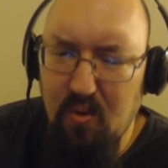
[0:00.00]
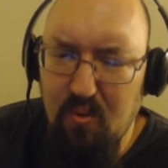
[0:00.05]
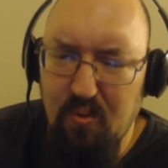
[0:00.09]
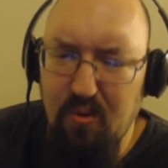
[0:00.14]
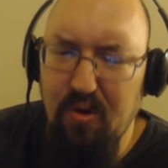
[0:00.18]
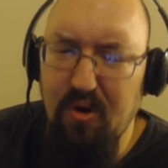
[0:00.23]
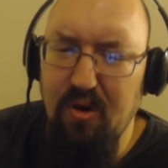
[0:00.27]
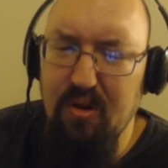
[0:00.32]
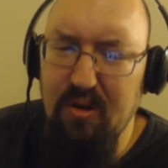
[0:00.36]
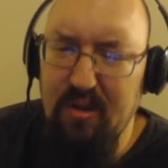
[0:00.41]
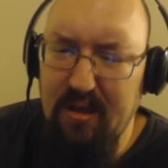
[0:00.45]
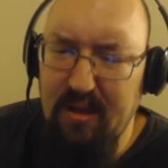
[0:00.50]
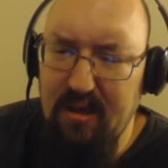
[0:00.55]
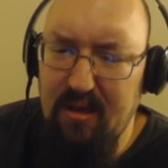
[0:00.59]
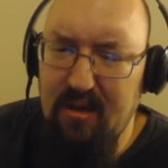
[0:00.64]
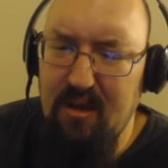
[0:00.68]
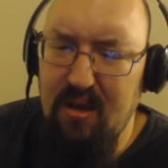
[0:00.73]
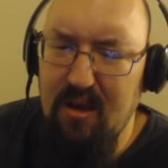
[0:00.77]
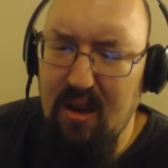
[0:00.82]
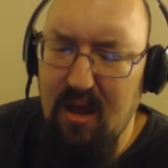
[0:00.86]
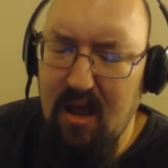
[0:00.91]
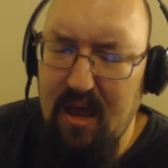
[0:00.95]
really
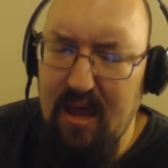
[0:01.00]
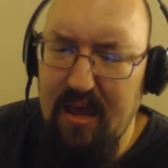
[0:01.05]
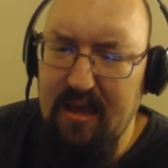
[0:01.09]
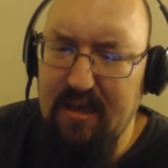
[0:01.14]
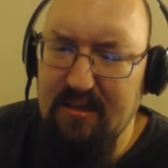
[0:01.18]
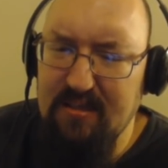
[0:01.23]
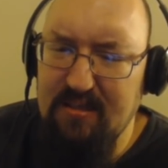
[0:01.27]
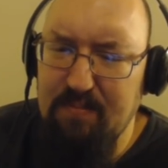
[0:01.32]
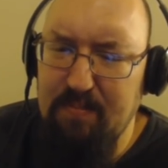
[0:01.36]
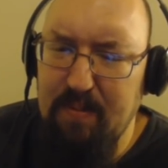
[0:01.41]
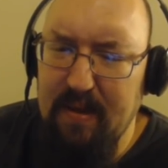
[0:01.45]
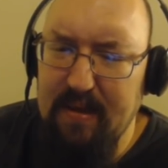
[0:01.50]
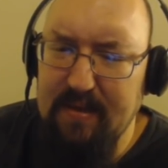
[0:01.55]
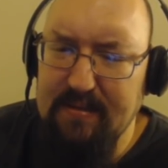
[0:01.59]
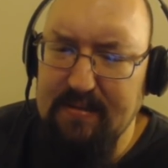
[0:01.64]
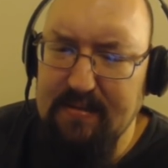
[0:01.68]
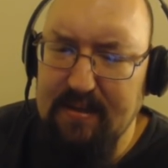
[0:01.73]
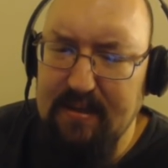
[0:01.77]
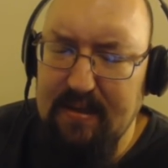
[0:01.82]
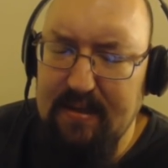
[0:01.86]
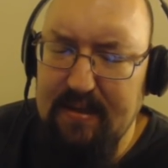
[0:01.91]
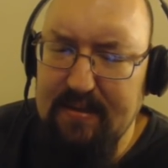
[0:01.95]
nice
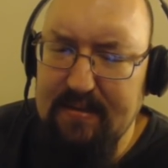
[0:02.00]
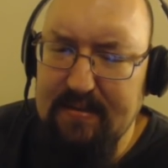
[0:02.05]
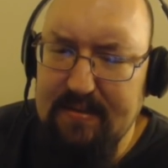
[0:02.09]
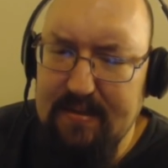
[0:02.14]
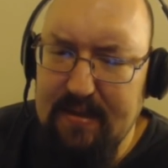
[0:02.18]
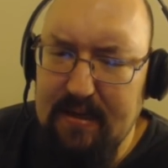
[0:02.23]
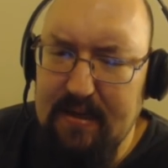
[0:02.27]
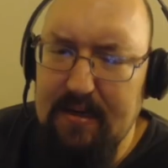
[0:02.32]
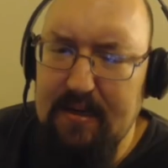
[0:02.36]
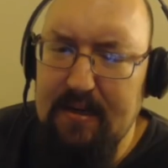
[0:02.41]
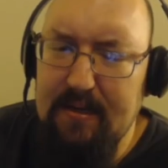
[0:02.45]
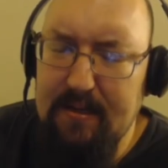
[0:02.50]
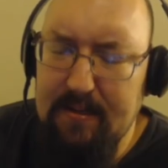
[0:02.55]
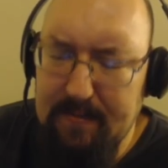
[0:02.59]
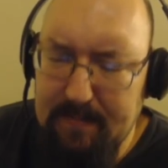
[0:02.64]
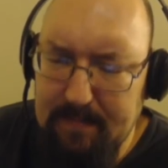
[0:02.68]
bass lines there.